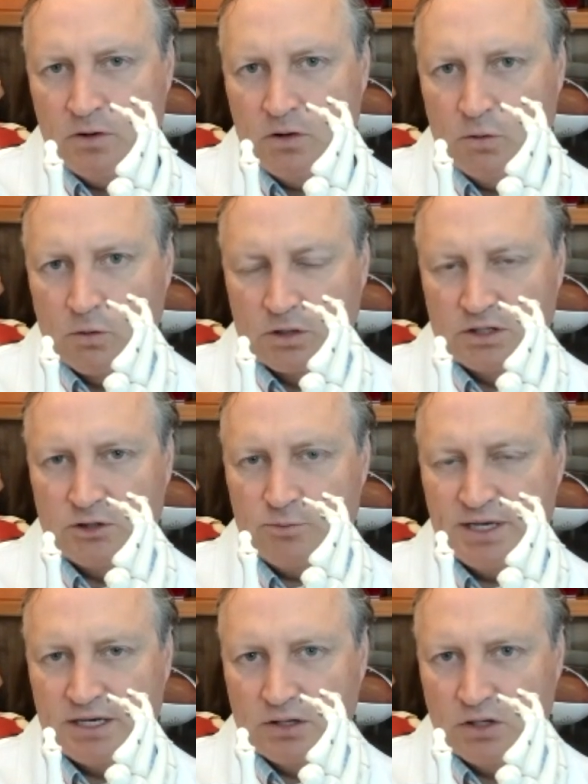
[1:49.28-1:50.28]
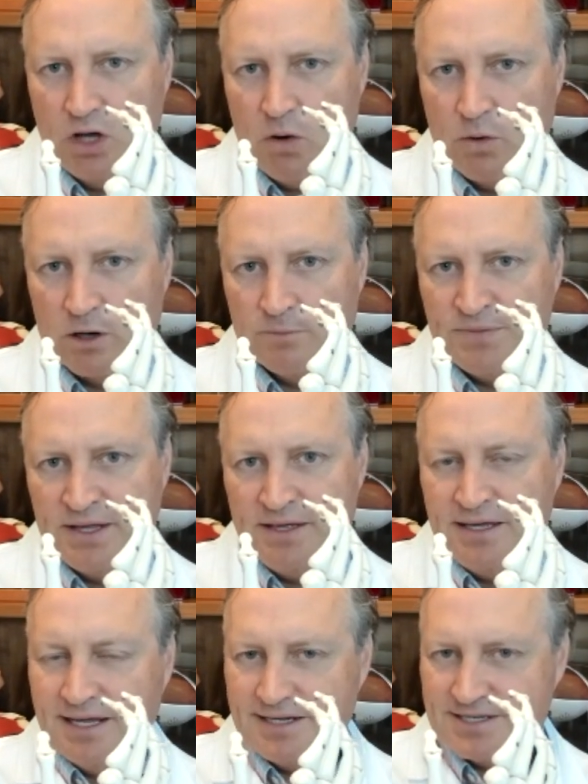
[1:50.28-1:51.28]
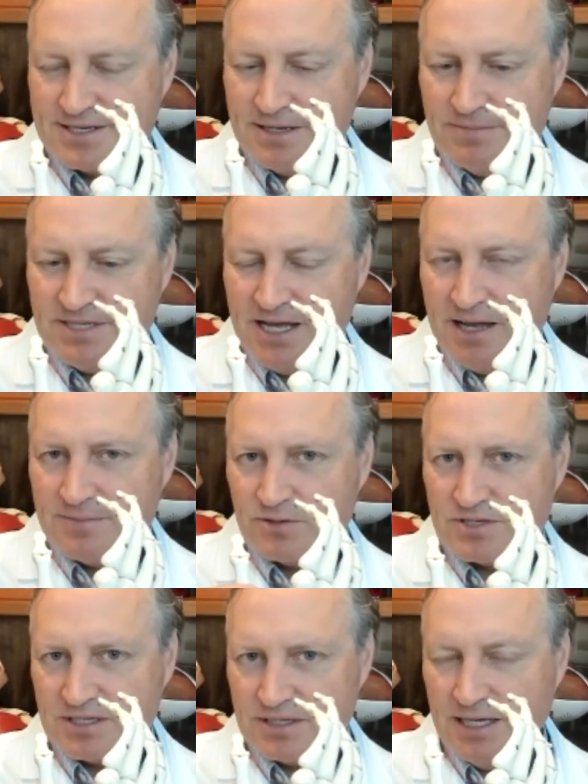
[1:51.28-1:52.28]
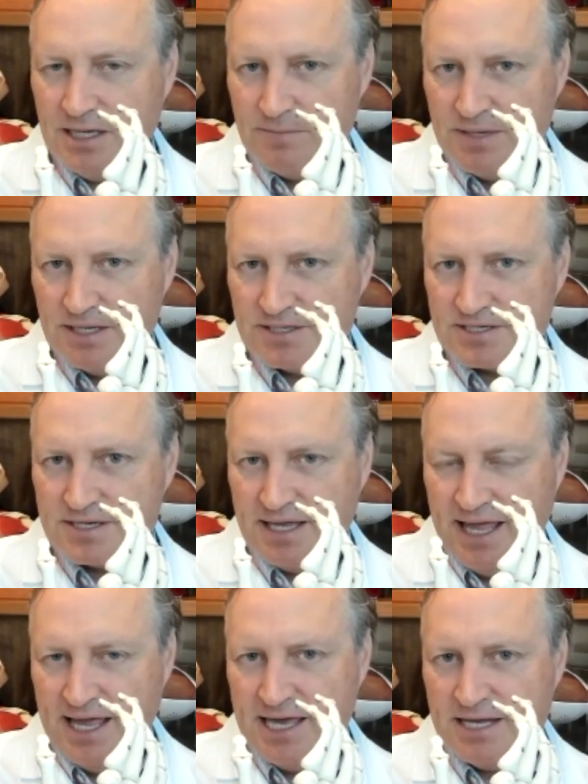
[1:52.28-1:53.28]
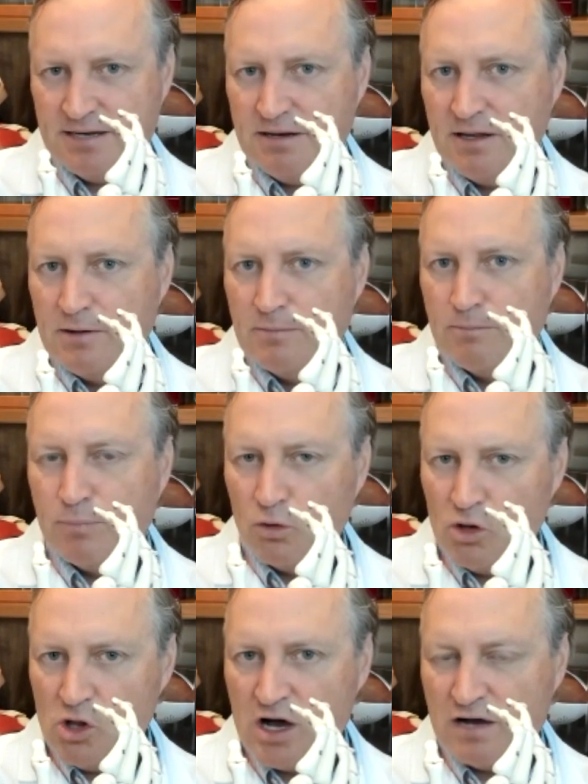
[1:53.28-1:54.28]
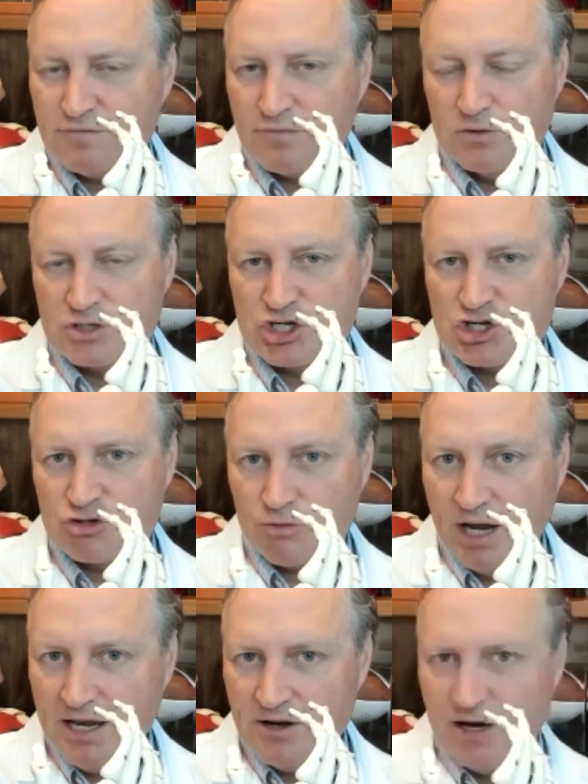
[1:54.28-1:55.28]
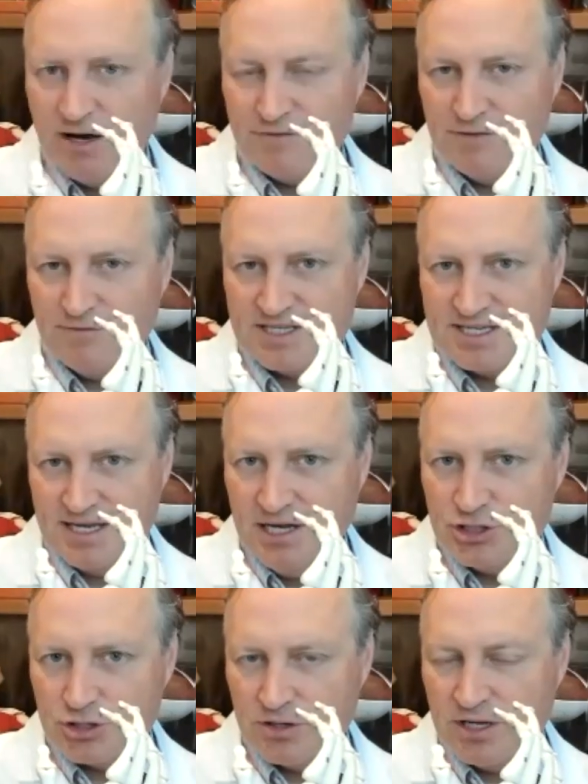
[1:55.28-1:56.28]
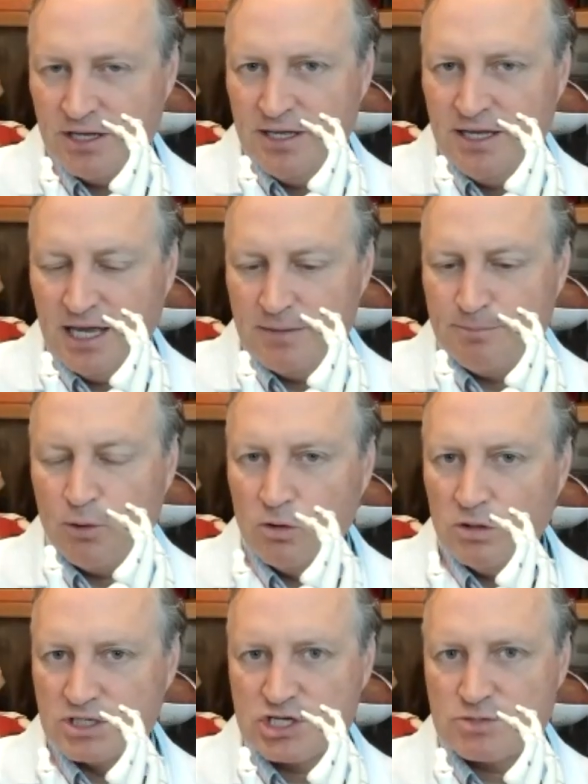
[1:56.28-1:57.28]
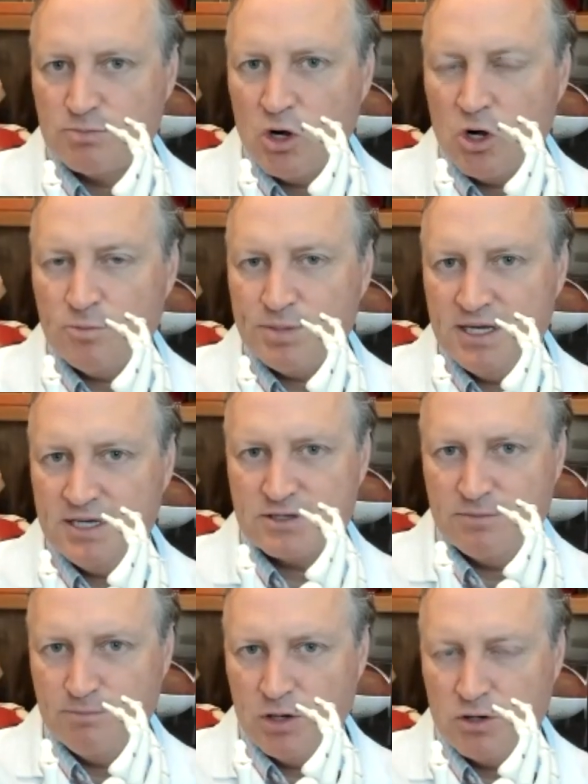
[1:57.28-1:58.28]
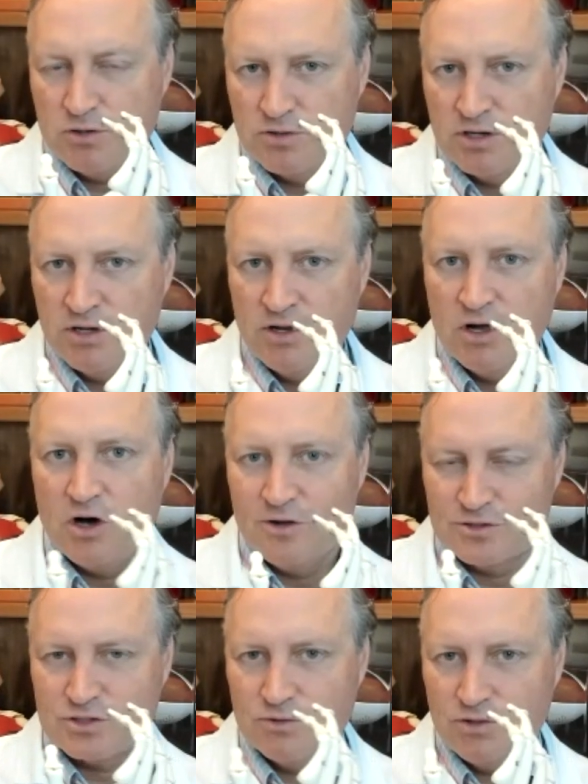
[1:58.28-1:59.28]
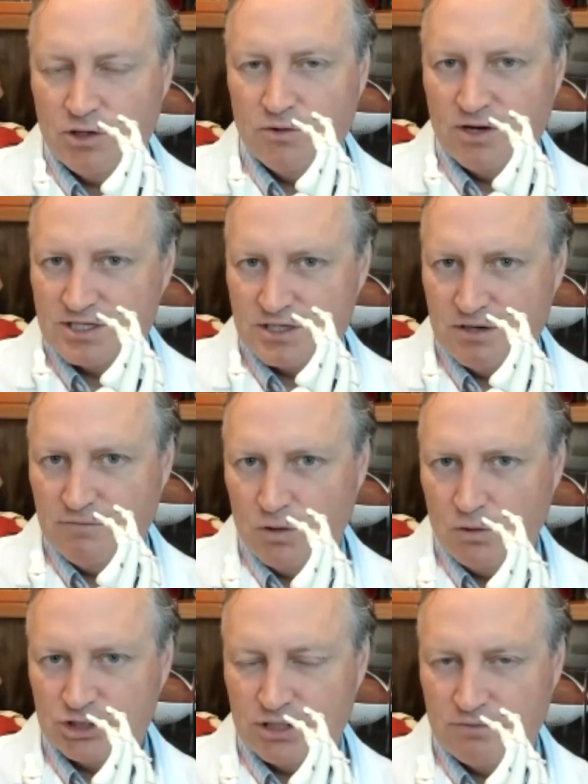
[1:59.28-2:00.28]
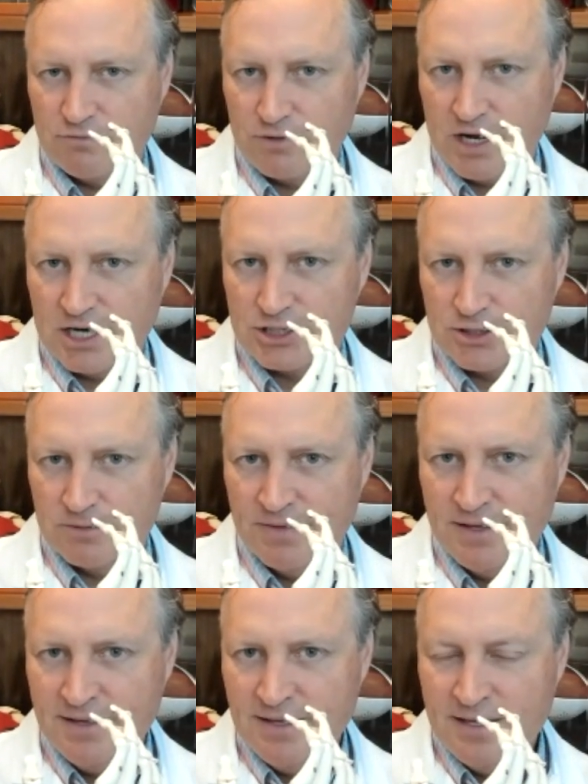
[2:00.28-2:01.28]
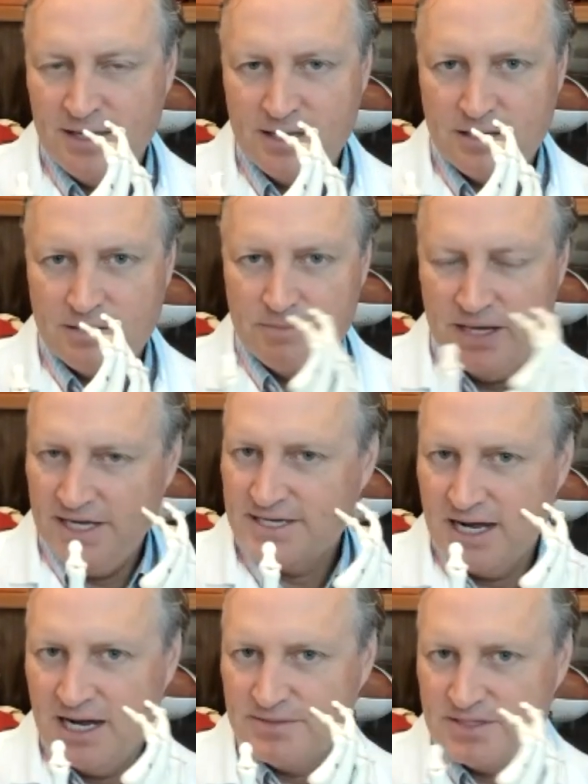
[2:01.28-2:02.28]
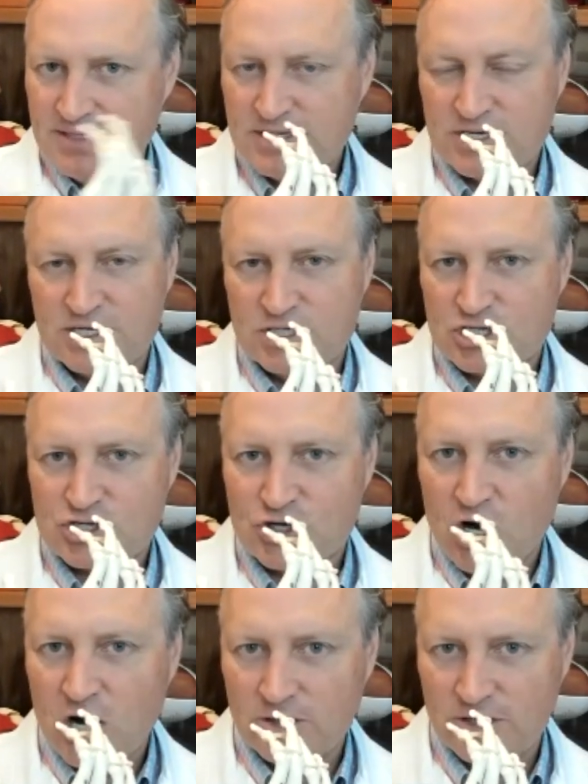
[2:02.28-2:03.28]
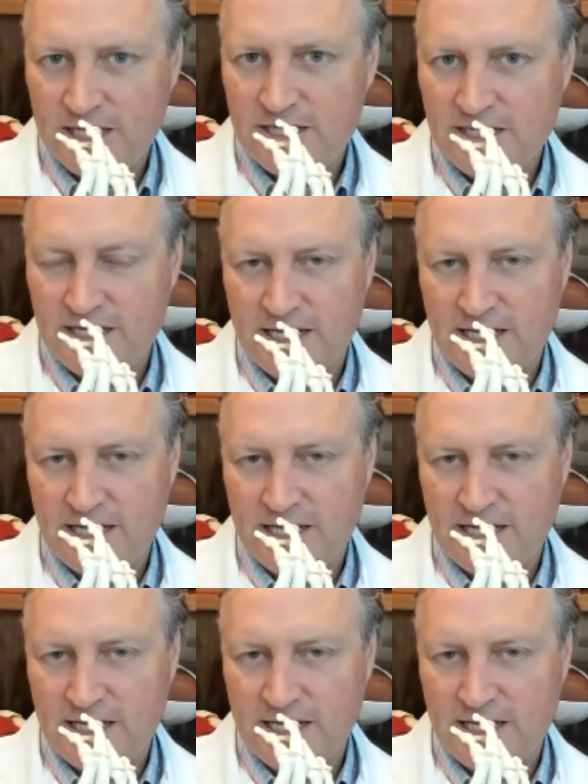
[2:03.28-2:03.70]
or a little bit lower. And sometimes those ligaments can pull off or strain off if it's injured and pull a small piece of bone, also known as an avulsion fracture. Many times these can scar in and